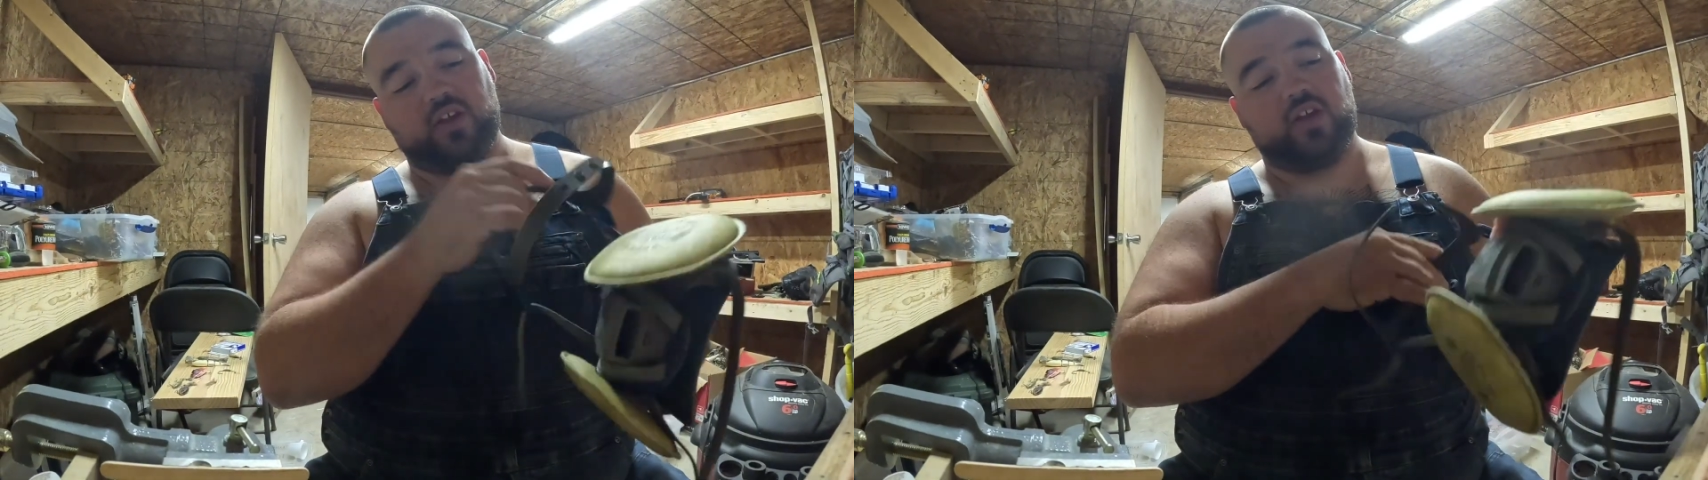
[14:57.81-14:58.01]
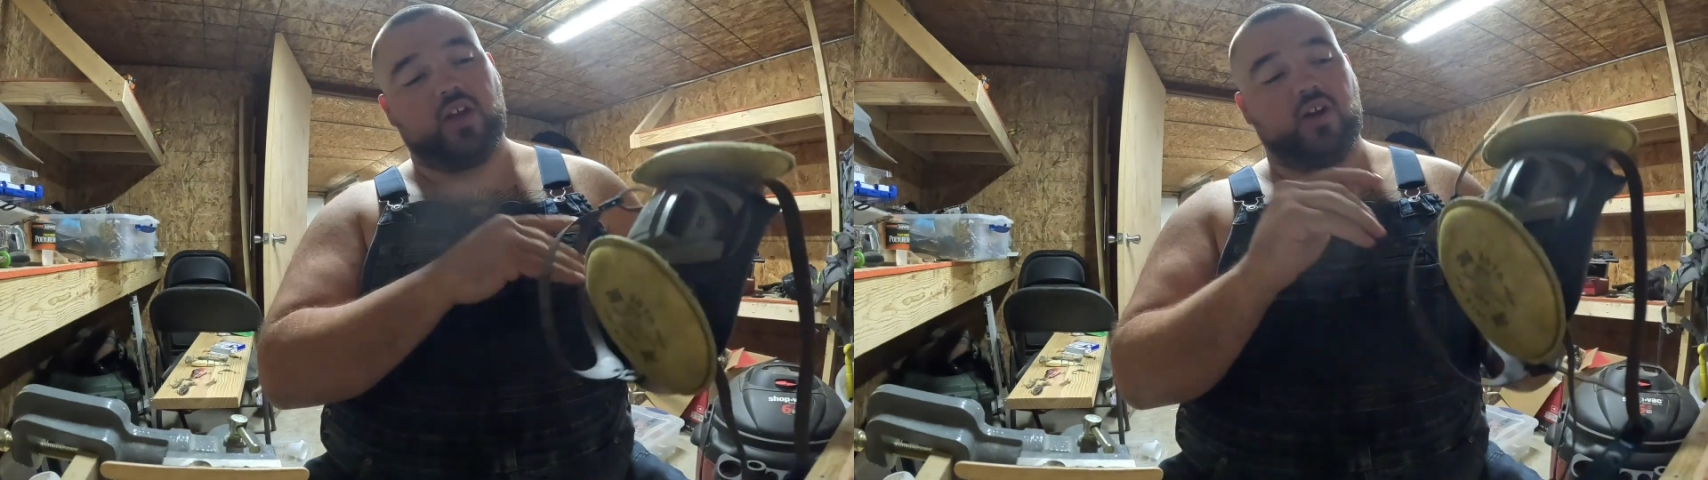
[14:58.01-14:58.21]

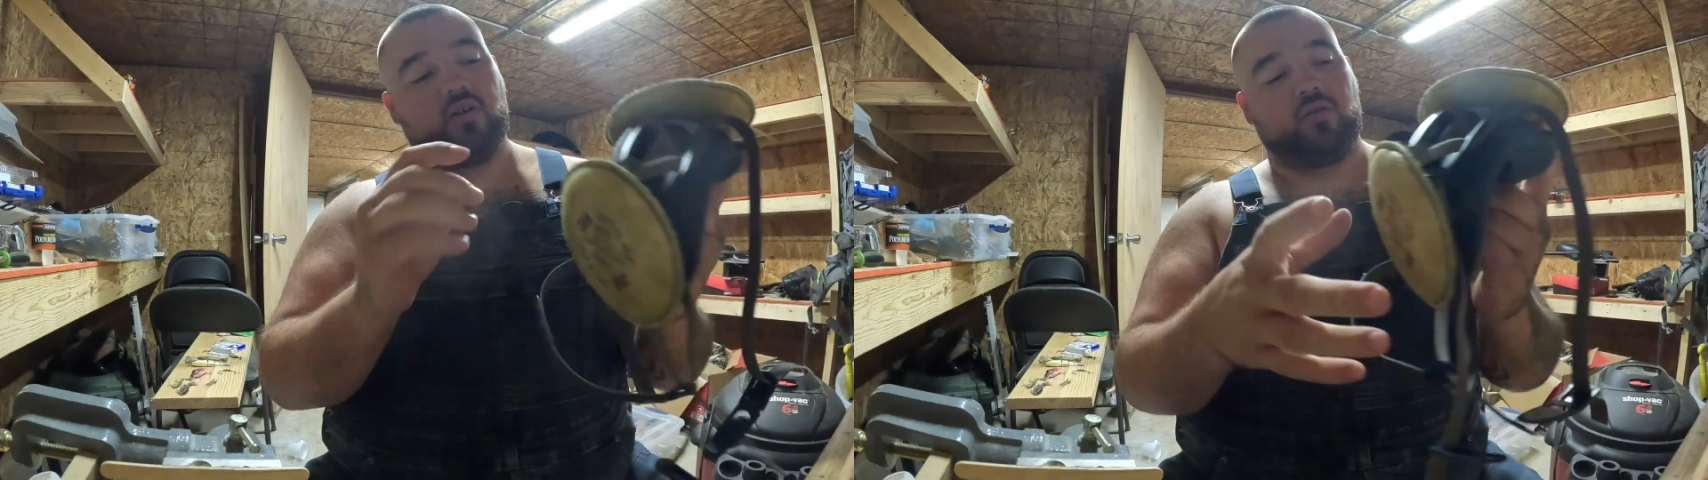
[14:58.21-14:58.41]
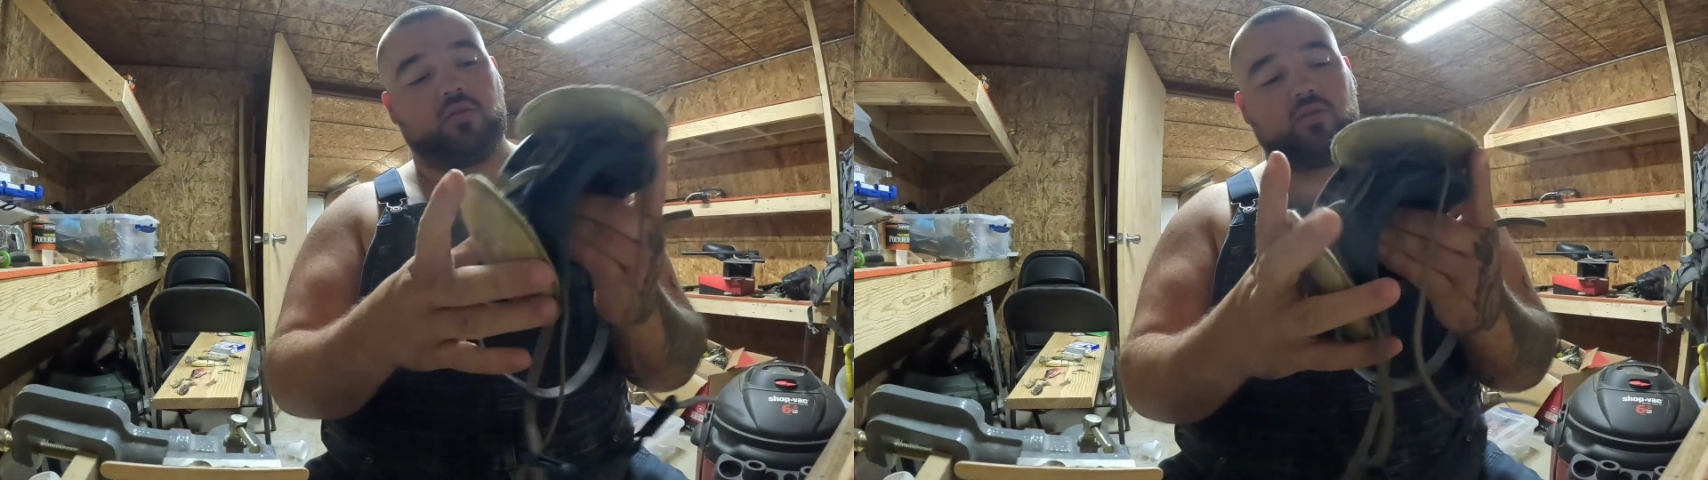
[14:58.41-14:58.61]
gear
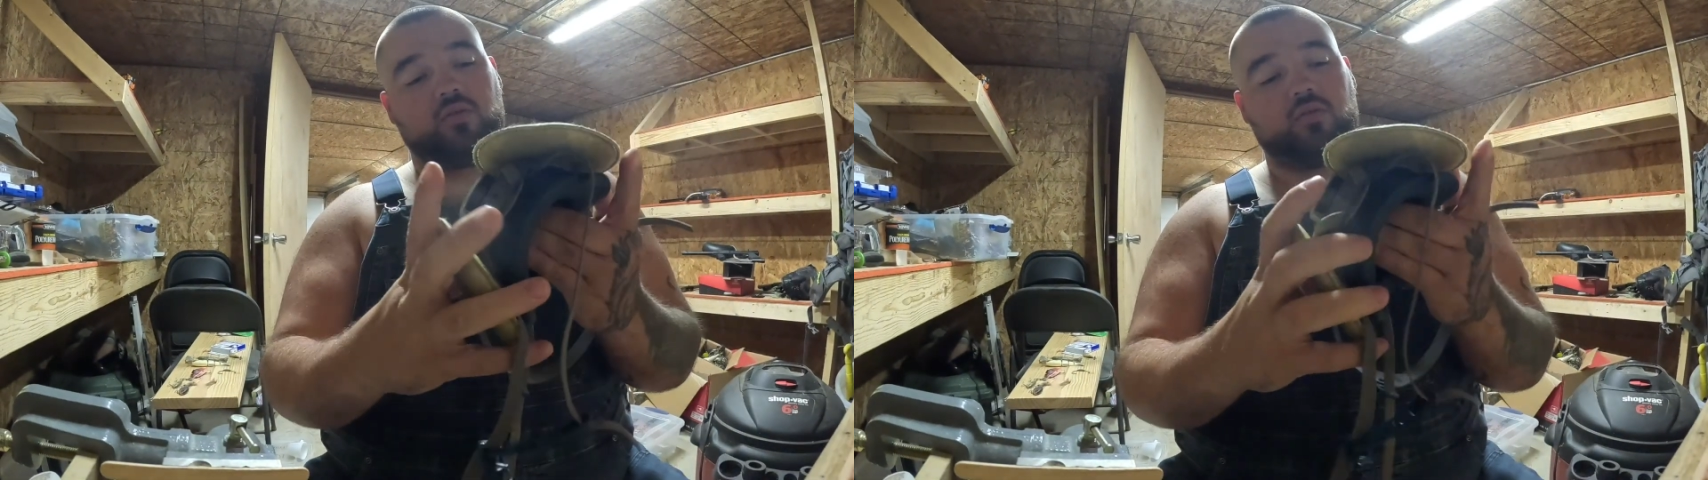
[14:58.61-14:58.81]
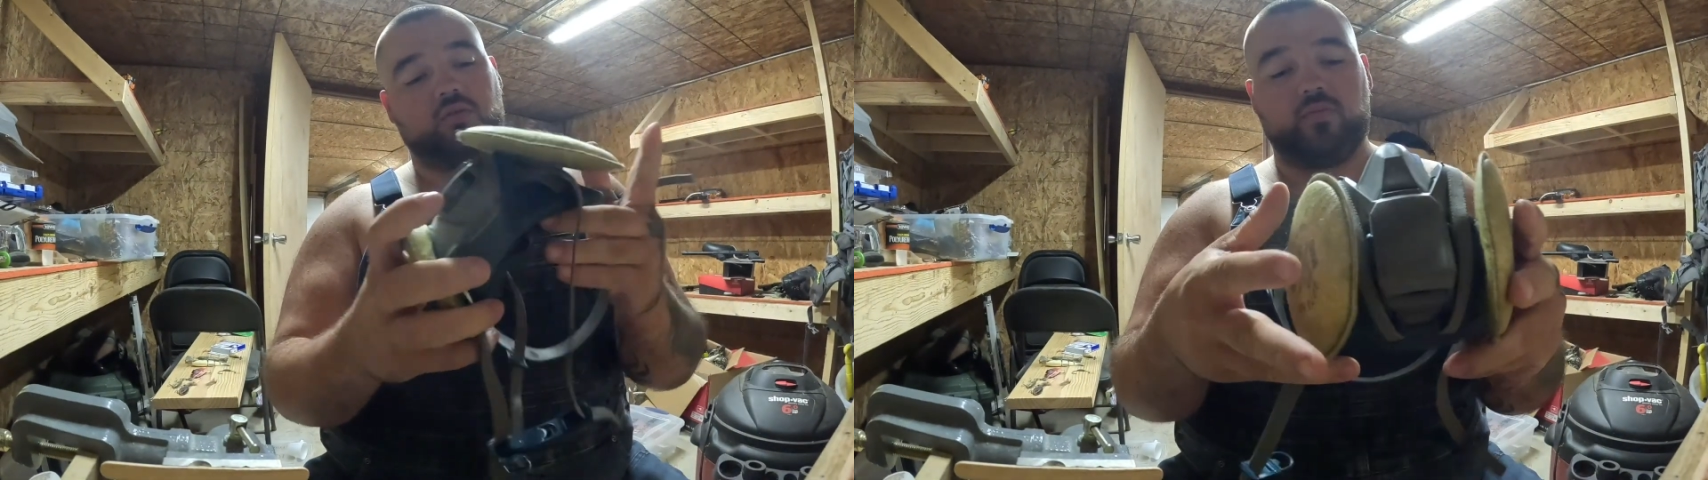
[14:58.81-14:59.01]

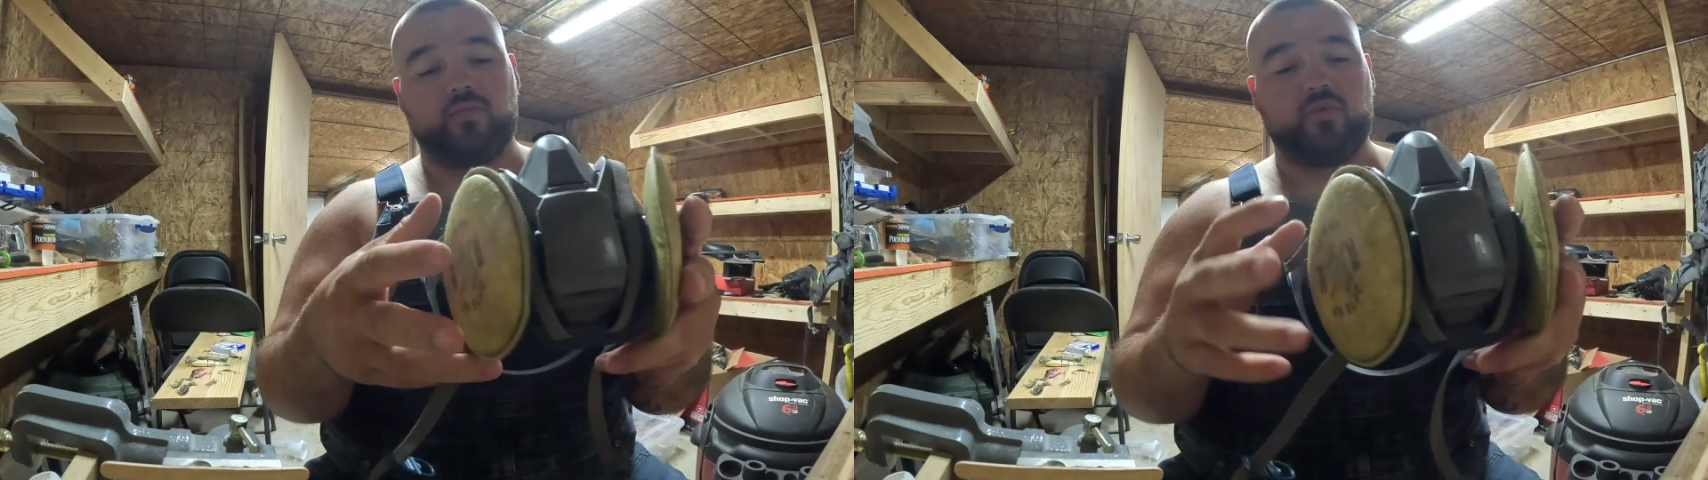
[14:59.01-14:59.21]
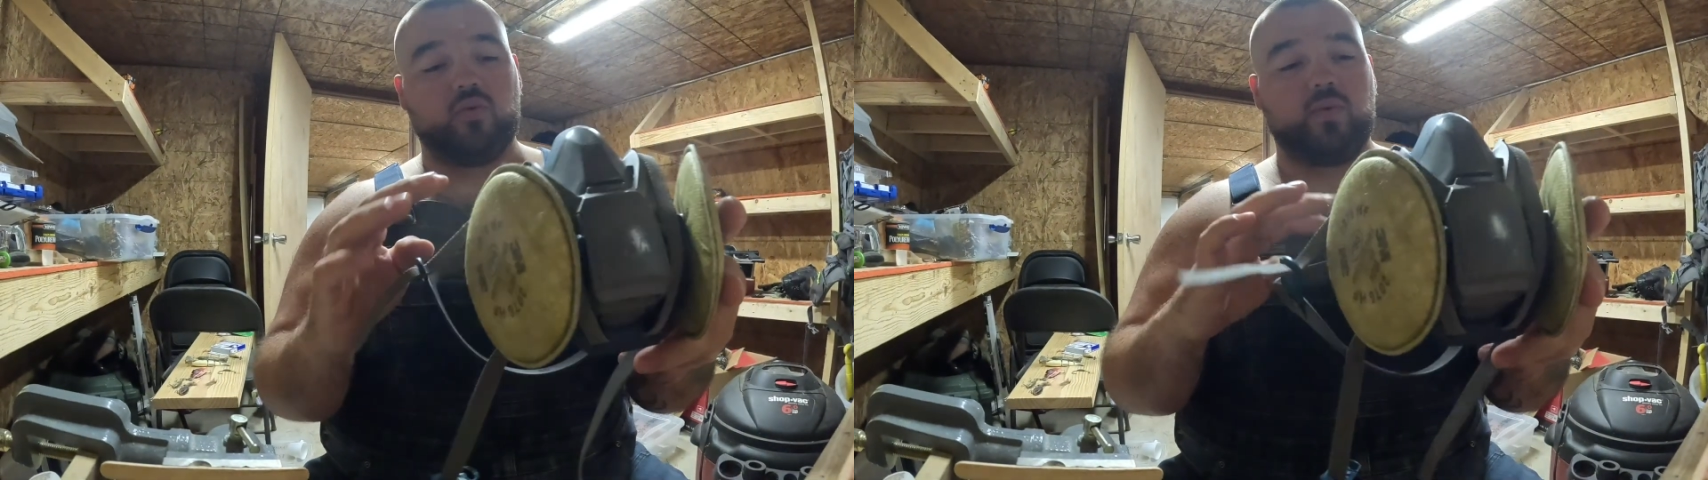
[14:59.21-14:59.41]

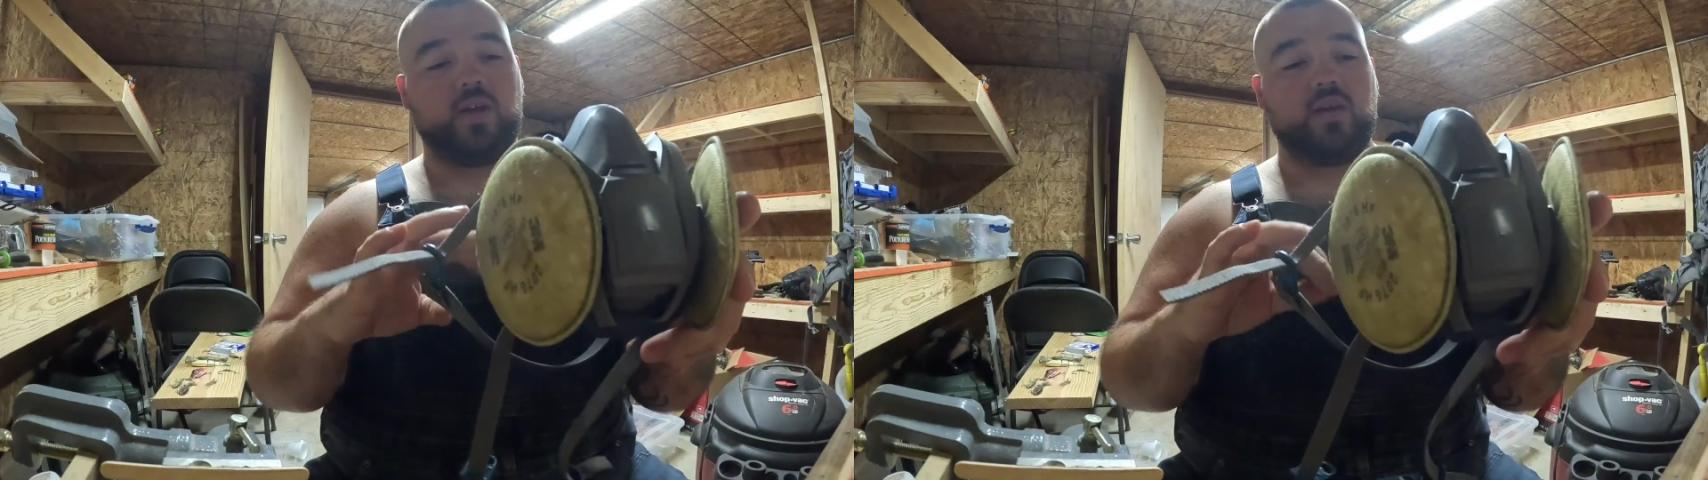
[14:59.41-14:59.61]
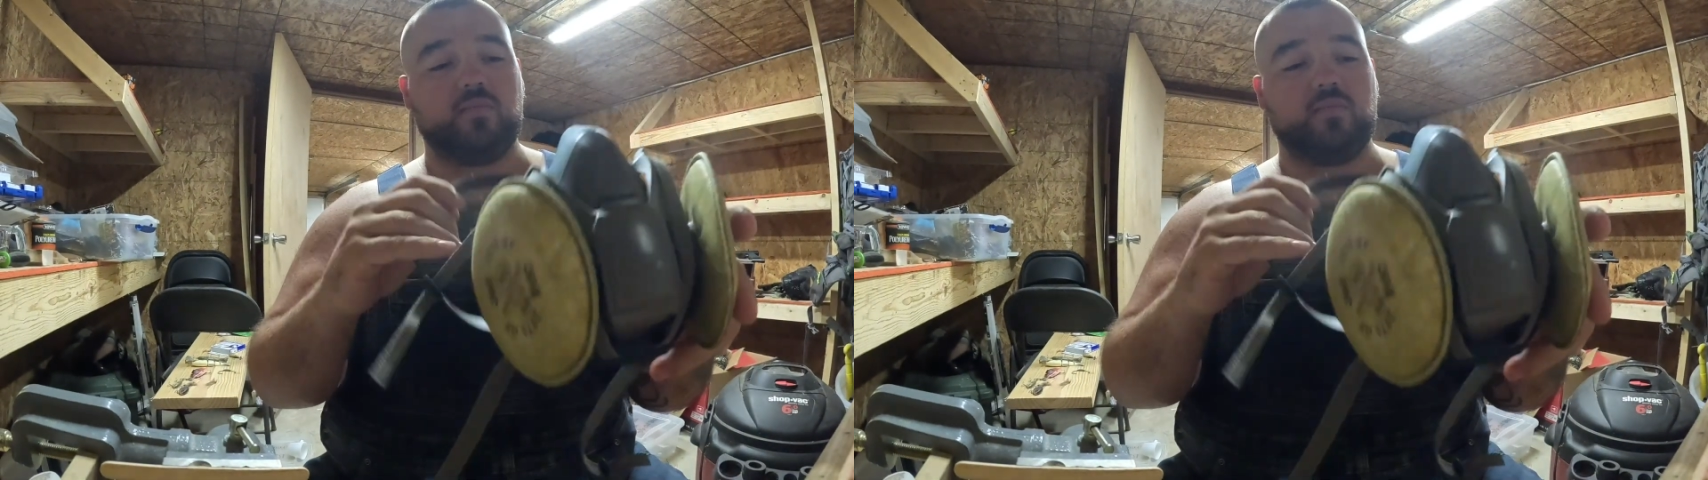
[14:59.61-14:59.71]
so we can